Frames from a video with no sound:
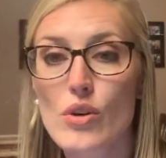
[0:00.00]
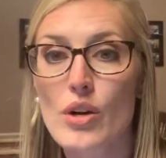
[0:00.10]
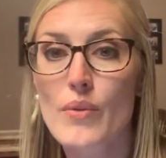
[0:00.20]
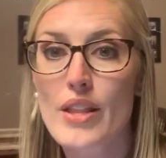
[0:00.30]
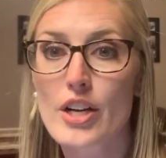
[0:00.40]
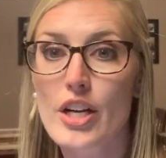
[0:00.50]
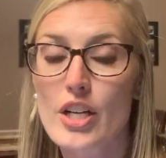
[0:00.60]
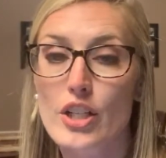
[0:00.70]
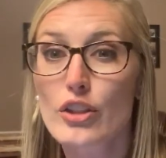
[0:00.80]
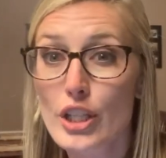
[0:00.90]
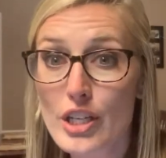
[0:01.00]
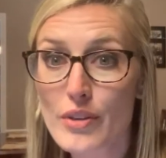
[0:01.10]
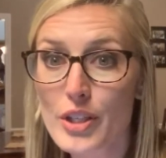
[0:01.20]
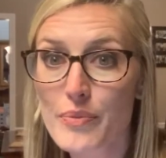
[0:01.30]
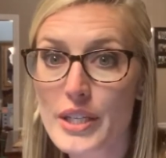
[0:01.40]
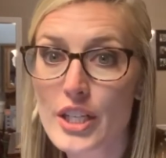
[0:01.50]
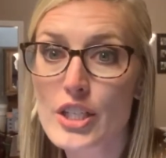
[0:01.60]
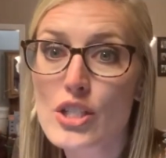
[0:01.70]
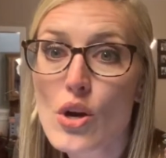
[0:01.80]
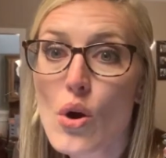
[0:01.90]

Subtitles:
or whether and you're learning with your peers,